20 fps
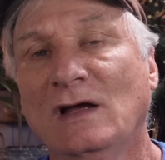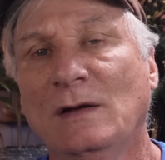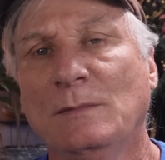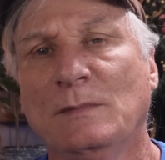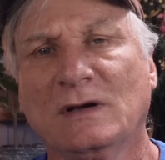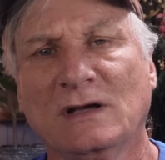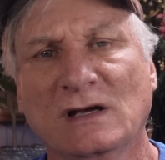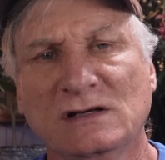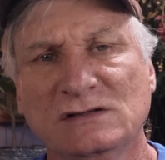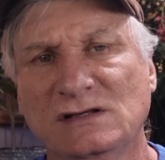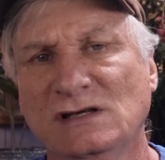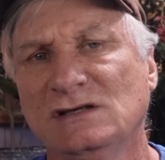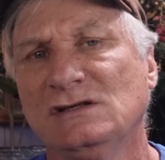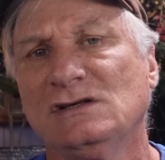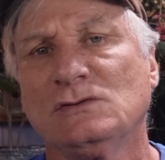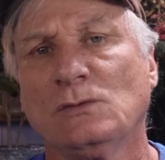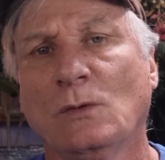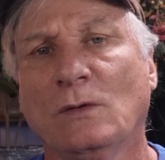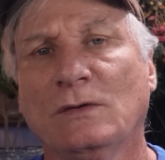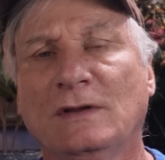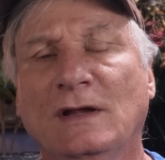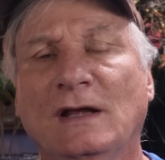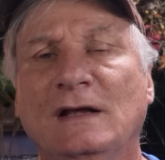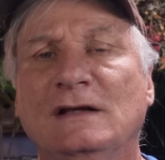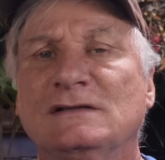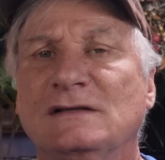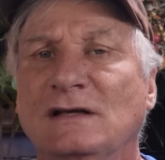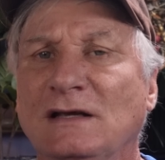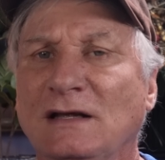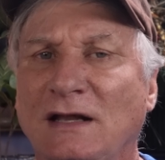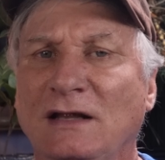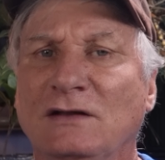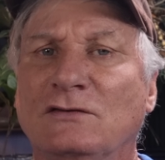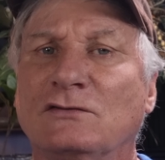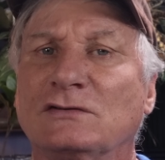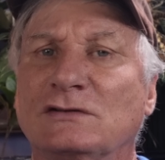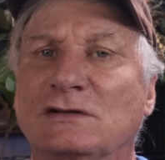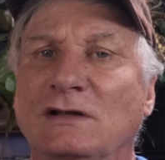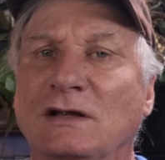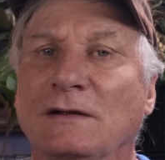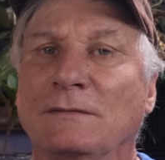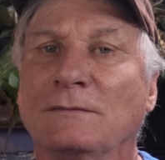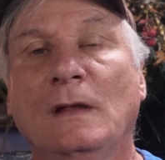because this is where things get interesting.